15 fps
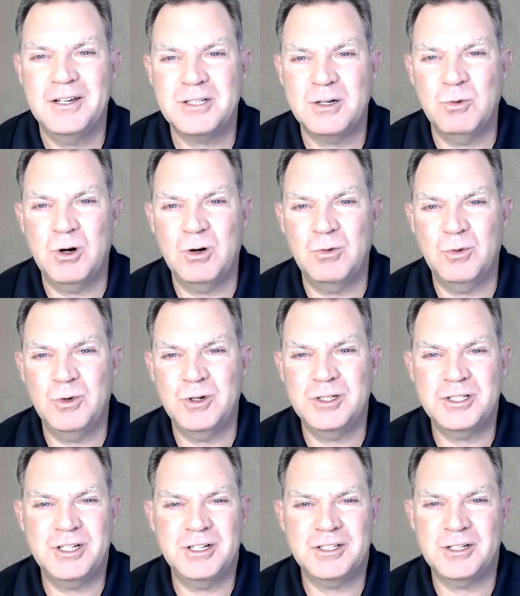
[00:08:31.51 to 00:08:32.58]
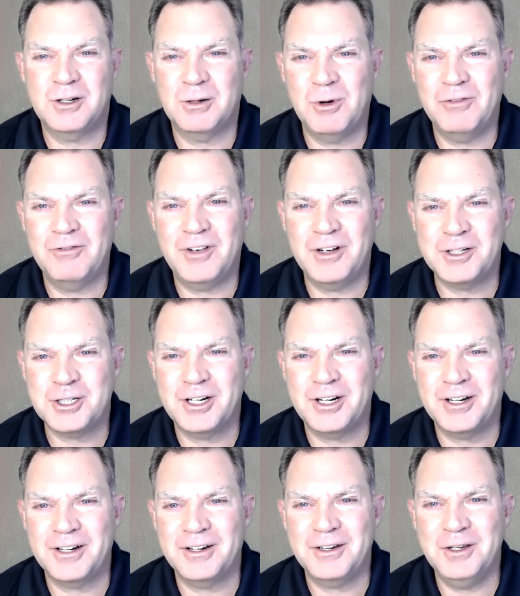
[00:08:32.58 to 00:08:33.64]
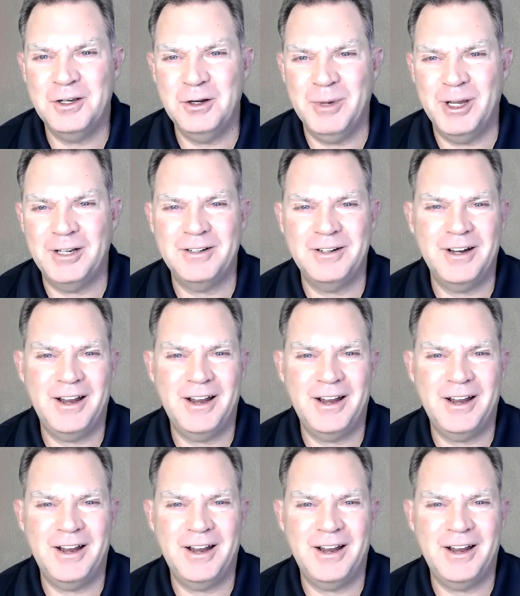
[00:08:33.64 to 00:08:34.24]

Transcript: someone would see as a normal functioning human.